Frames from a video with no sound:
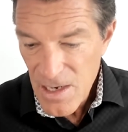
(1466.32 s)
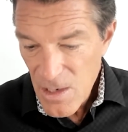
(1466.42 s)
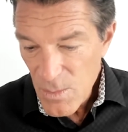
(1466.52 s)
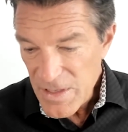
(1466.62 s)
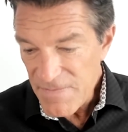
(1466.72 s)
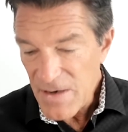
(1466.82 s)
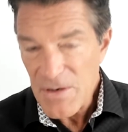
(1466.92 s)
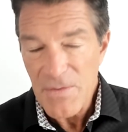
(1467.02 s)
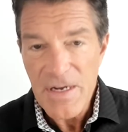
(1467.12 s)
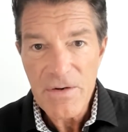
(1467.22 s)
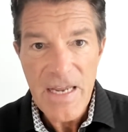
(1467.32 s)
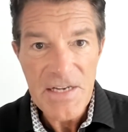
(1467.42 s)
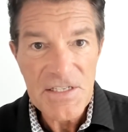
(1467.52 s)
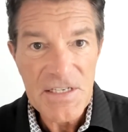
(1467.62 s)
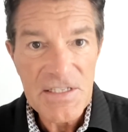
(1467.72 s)
What they found out in their
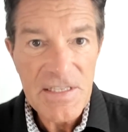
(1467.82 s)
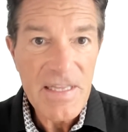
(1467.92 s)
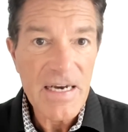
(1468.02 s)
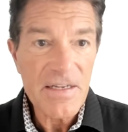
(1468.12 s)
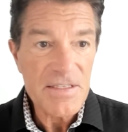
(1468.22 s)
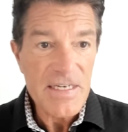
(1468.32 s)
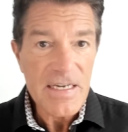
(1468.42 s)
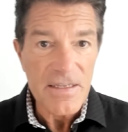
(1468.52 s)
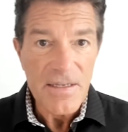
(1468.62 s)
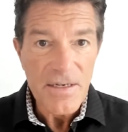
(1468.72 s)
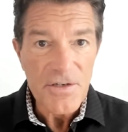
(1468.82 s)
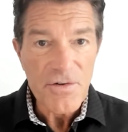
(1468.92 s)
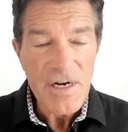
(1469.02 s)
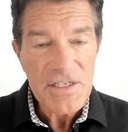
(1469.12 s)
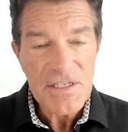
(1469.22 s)
case is that it did
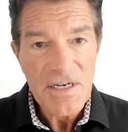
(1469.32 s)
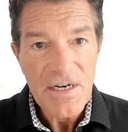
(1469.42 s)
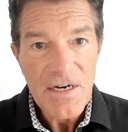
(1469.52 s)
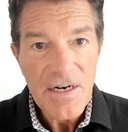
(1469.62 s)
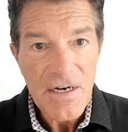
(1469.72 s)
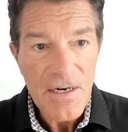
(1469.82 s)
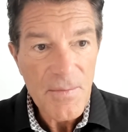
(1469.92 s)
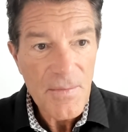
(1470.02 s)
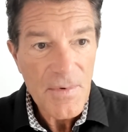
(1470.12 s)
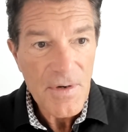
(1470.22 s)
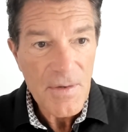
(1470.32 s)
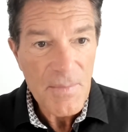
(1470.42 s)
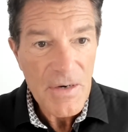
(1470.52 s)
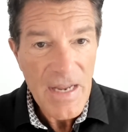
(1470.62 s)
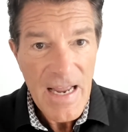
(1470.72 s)
address
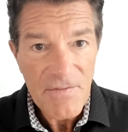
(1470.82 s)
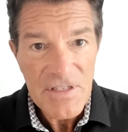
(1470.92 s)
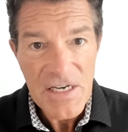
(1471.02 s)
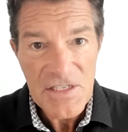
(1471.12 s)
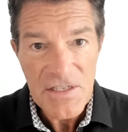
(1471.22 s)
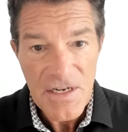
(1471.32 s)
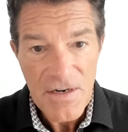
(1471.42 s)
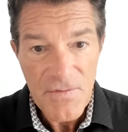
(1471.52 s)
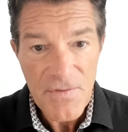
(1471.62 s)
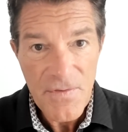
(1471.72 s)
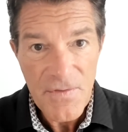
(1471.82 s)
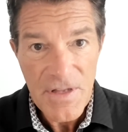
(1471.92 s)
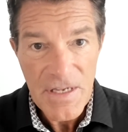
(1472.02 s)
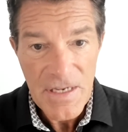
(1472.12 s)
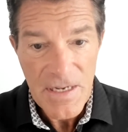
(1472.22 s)
about a half dozen of
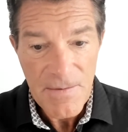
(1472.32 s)
the